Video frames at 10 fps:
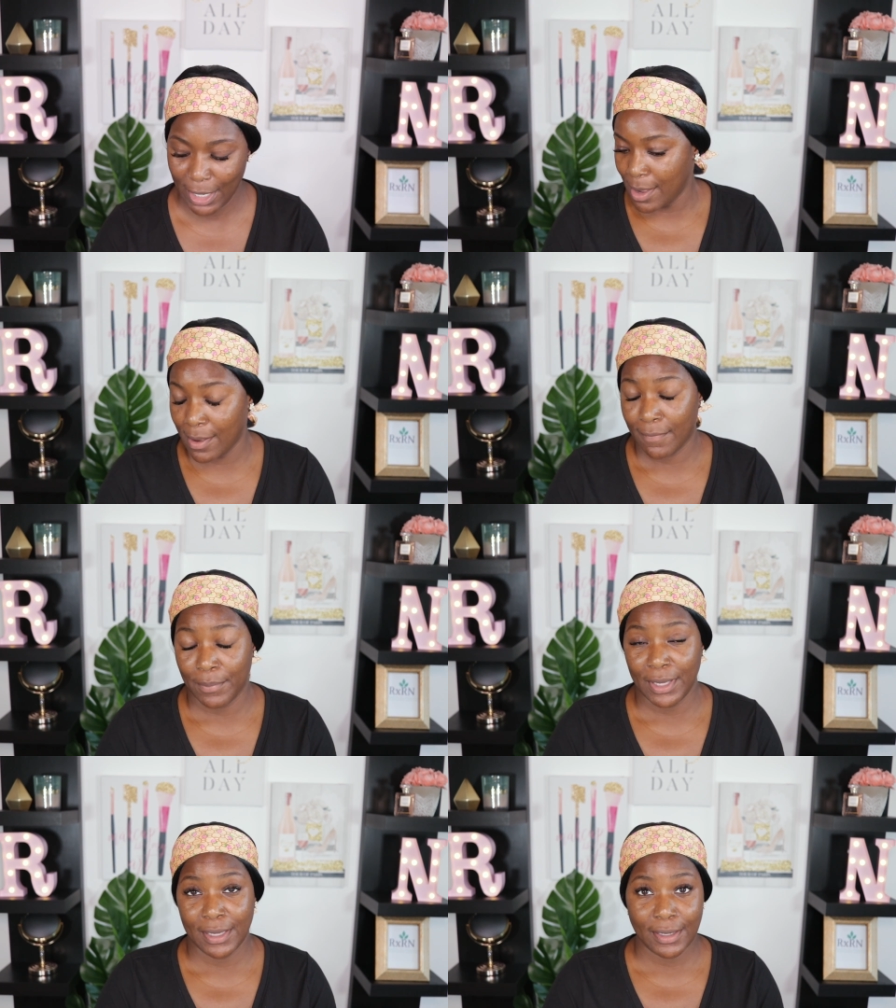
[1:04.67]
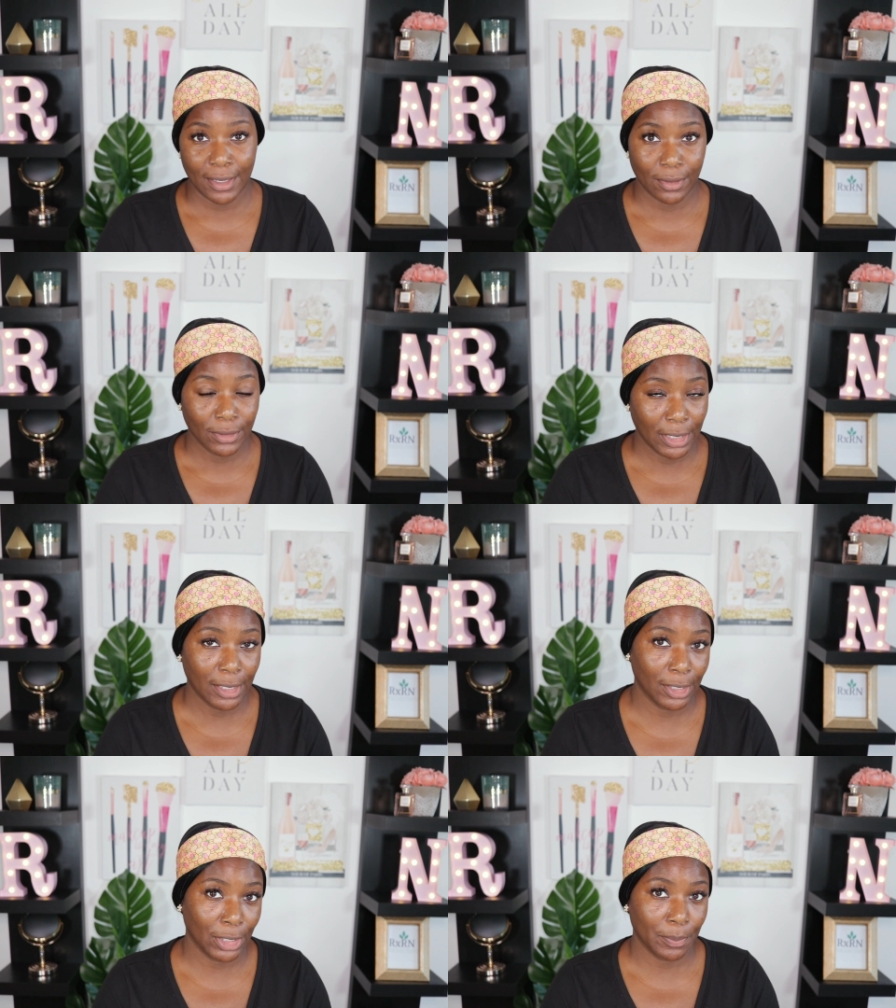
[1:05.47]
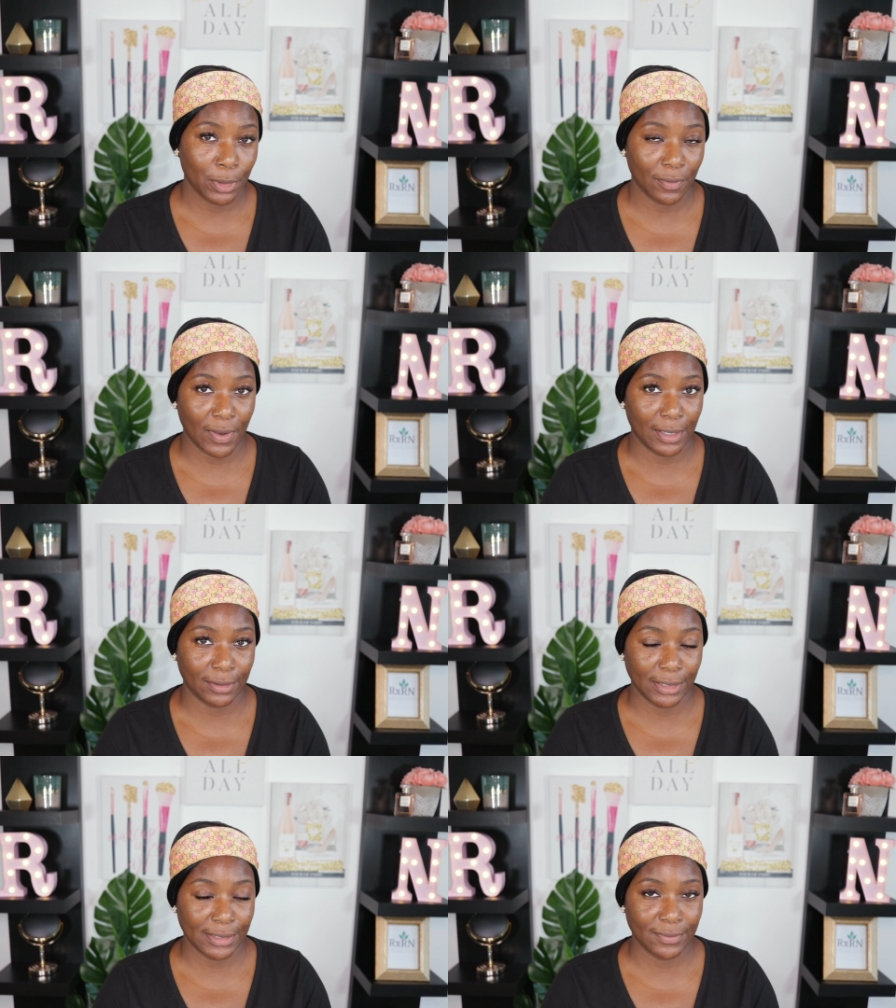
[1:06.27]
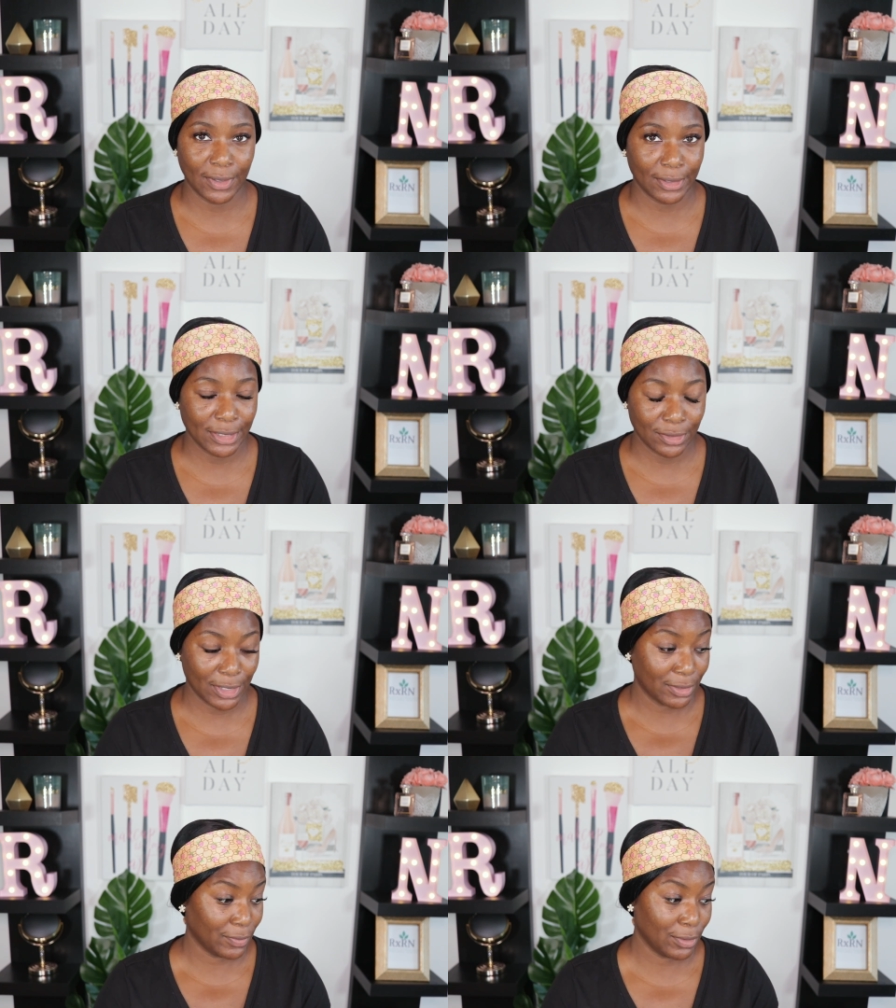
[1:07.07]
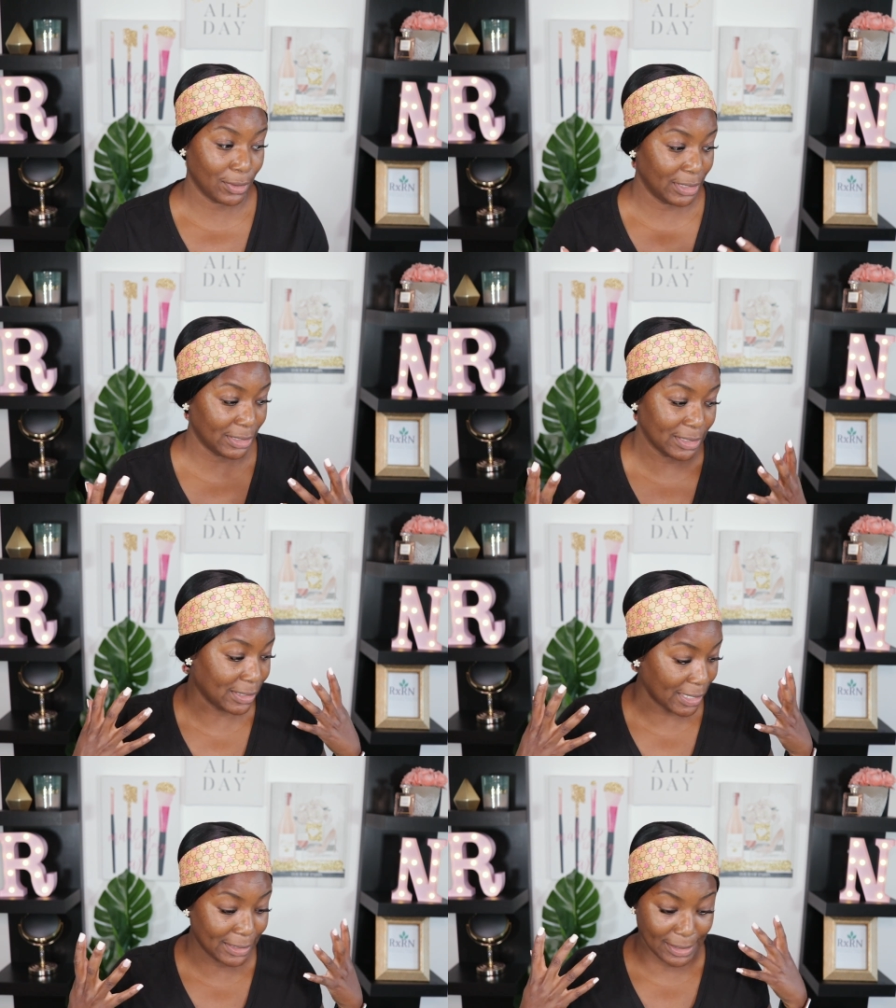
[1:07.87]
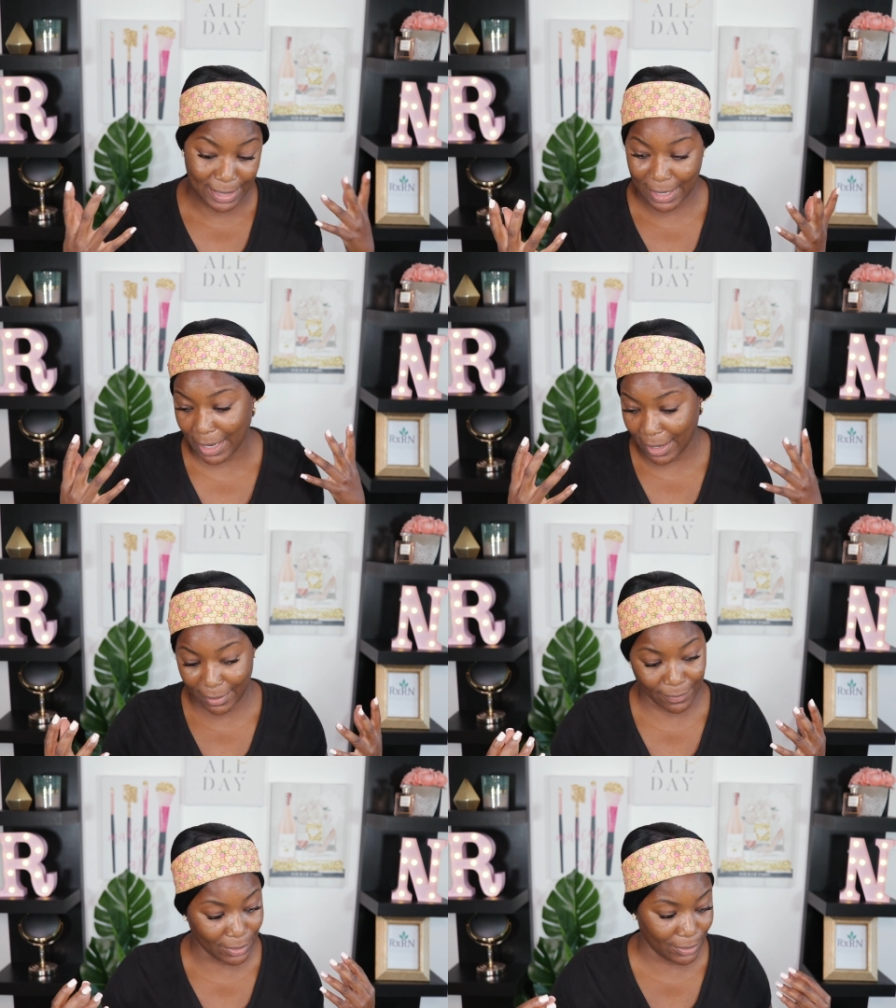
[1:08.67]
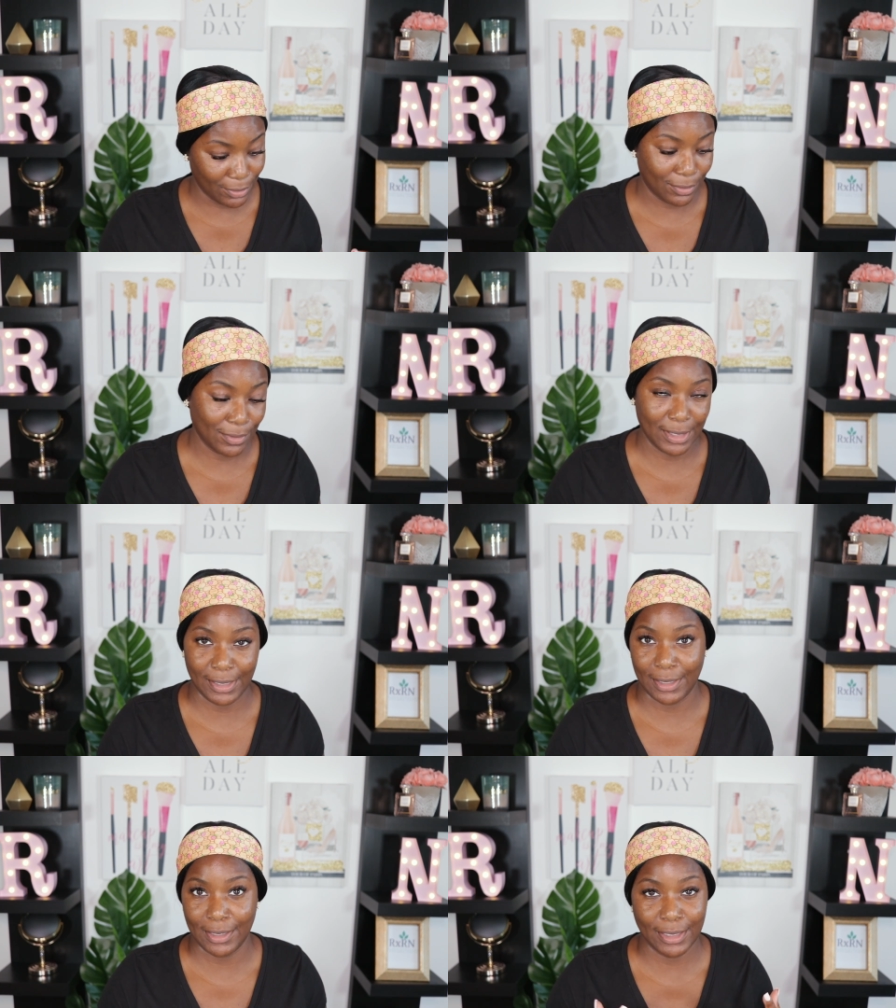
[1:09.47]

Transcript: Being a healthcare provider is very stressful, and it just takes a lot out of you, and